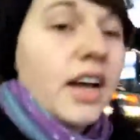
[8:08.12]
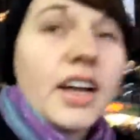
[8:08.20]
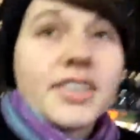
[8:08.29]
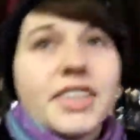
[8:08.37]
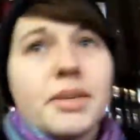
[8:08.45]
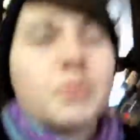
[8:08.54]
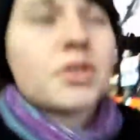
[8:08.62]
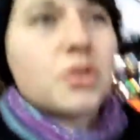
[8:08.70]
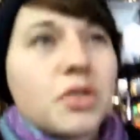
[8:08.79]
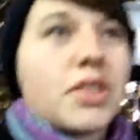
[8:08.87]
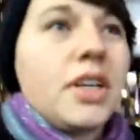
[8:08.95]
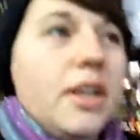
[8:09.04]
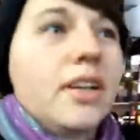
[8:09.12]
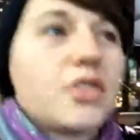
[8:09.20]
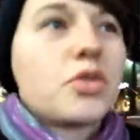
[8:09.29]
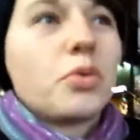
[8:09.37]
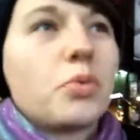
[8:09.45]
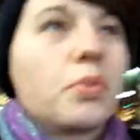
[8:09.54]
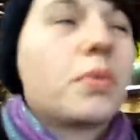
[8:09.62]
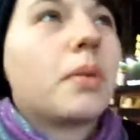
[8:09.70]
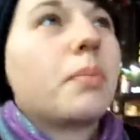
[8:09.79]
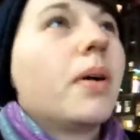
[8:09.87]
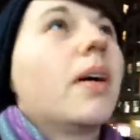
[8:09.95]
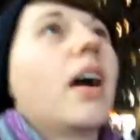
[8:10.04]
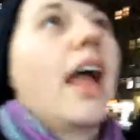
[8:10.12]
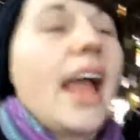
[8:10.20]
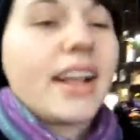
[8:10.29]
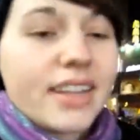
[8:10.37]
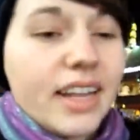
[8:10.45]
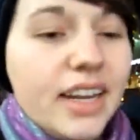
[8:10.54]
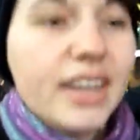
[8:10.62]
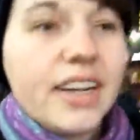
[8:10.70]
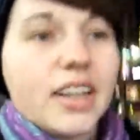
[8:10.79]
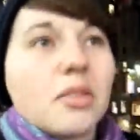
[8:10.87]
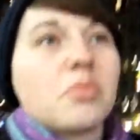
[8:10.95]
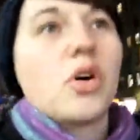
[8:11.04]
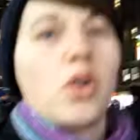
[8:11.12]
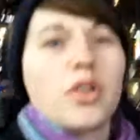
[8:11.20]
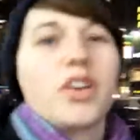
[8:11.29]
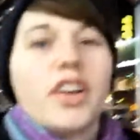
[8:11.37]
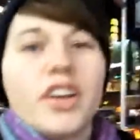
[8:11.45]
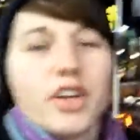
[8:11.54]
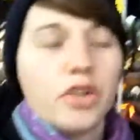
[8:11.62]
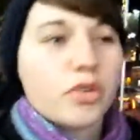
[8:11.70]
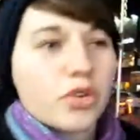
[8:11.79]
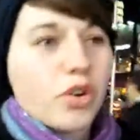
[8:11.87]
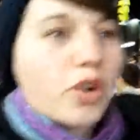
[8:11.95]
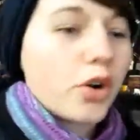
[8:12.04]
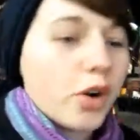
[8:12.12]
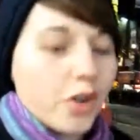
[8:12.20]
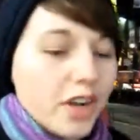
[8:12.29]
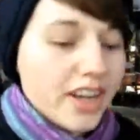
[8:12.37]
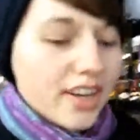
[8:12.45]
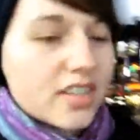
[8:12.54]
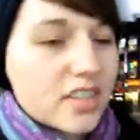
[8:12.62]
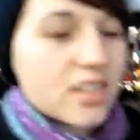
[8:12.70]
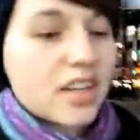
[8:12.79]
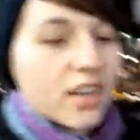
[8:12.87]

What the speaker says: A tip to act a little more New Yorker is,